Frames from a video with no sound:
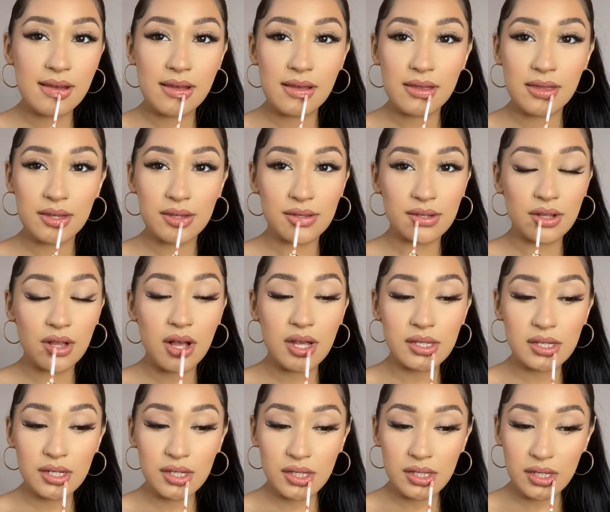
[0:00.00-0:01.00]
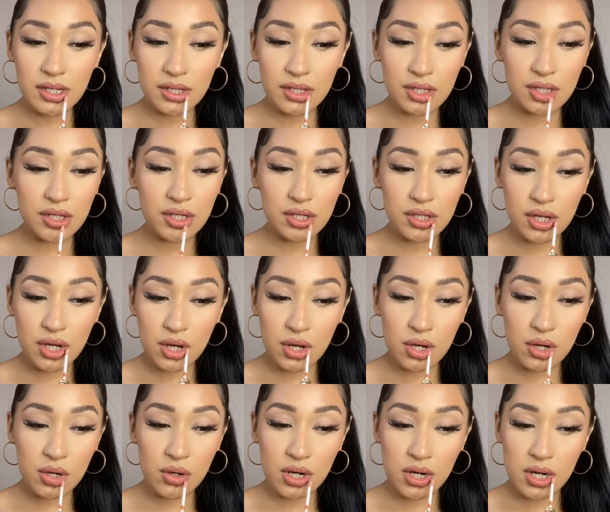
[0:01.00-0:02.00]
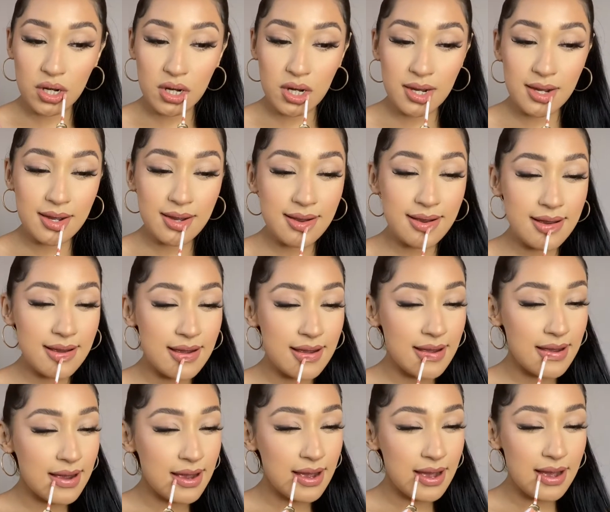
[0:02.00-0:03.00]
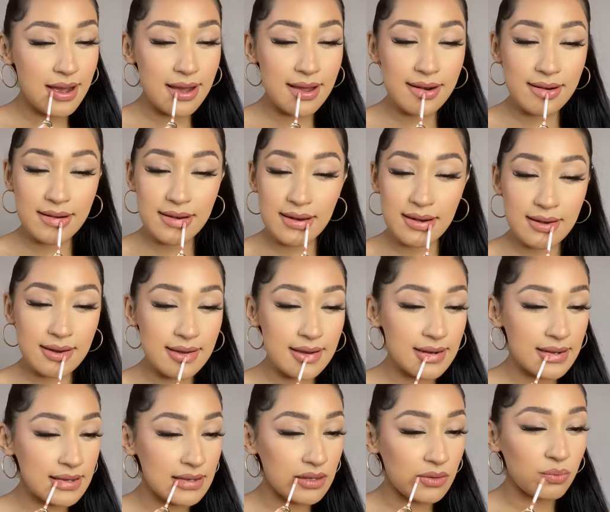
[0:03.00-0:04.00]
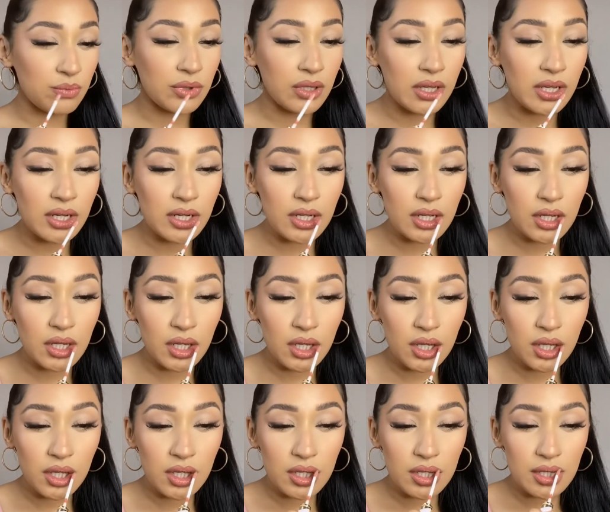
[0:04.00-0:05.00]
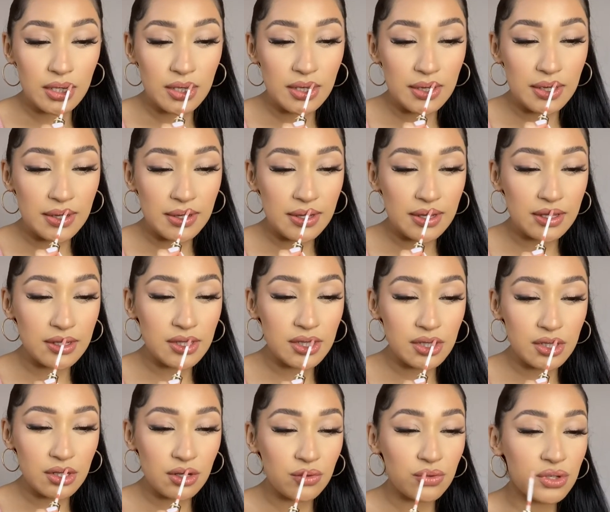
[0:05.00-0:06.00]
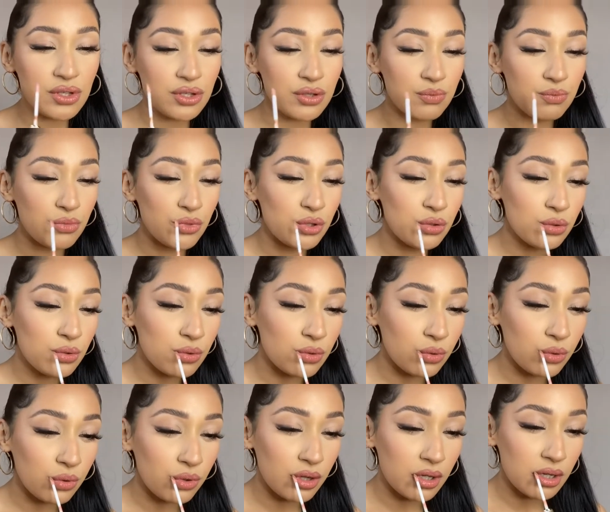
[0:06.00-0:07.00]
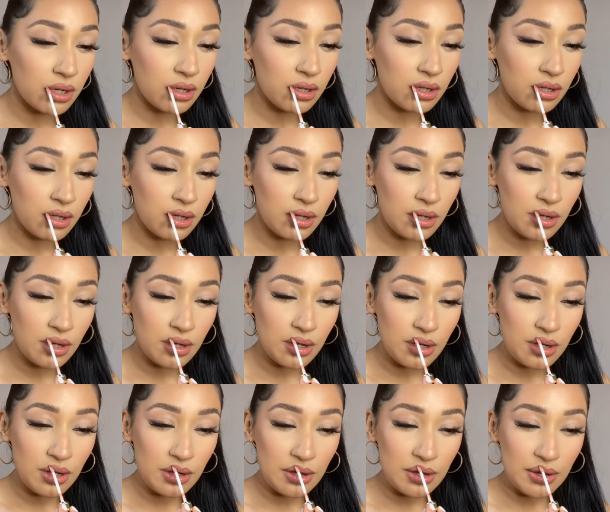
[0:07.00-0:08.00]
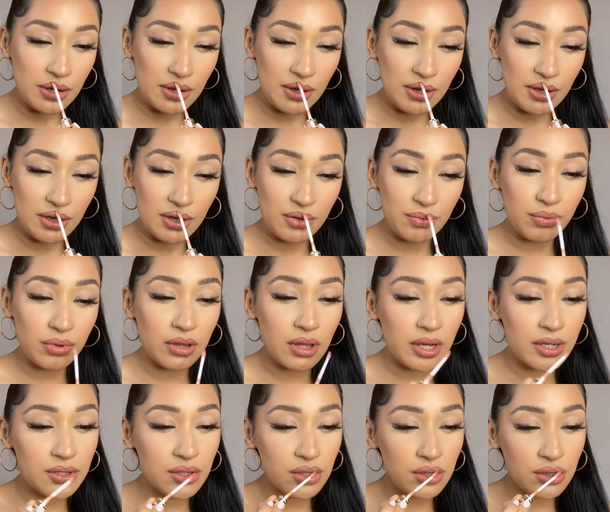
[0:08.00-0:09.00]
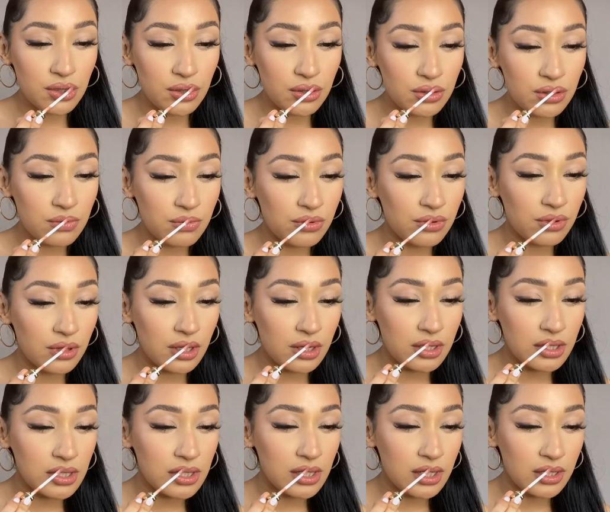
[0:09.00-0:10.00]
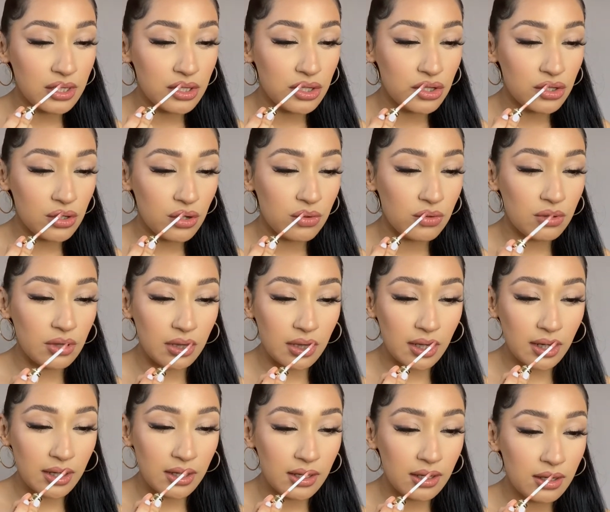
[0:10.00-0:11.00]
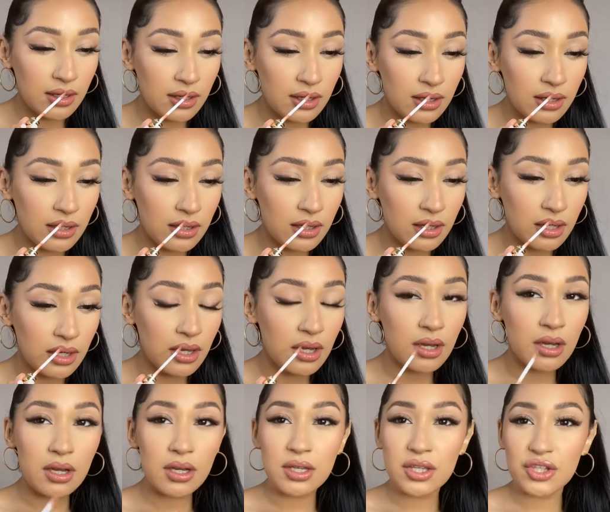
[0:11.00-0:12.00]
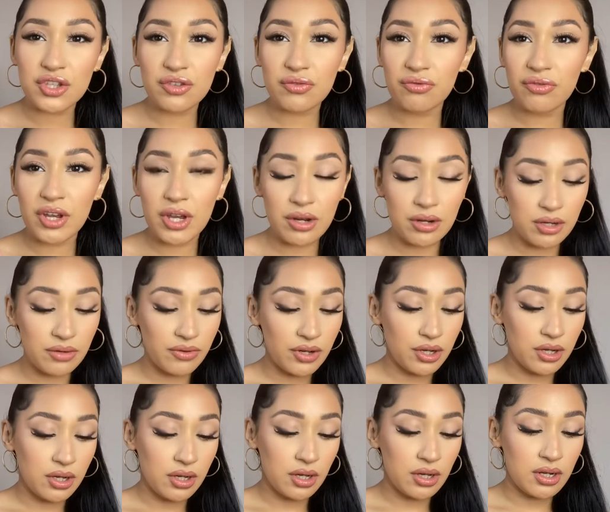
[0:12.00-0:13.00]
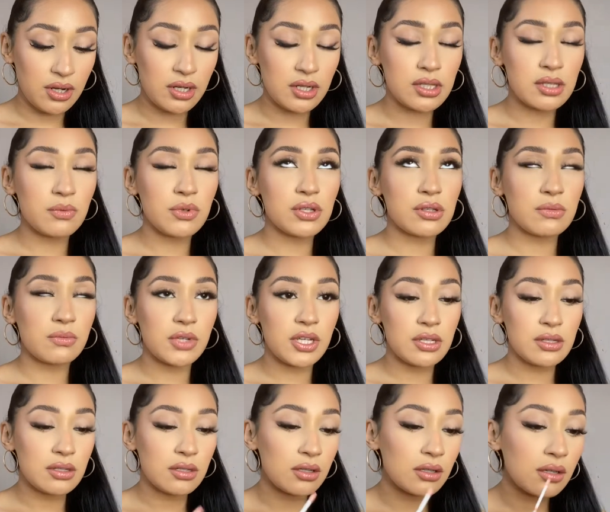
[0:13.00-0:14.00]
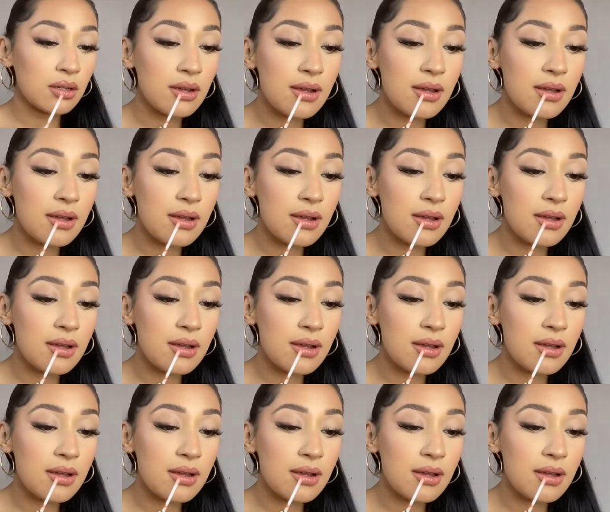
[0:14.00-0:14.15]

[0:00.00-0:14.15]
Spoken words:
This gloss is like so, I don't even know how to explain it. So smooth. It applies so smooth, and it's like so light. It's very good, and it smells amazing.